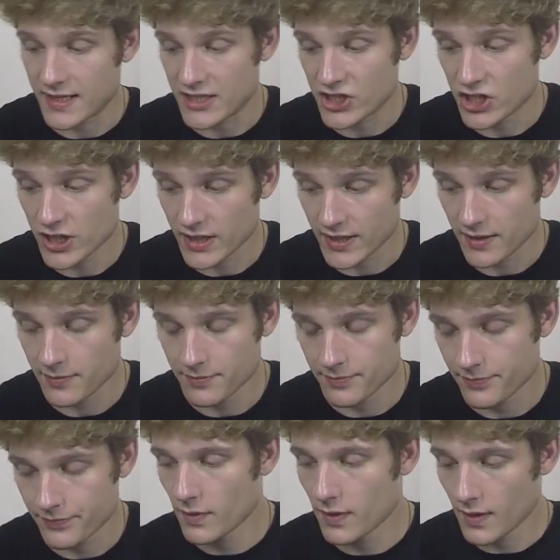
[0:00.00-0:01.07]
chili,
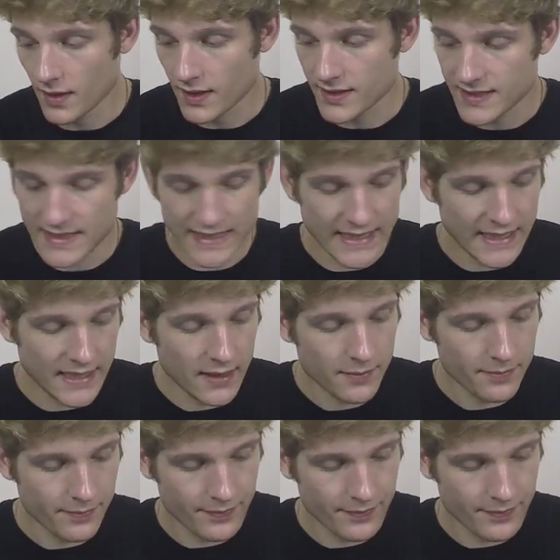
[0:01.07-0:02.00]
a tea,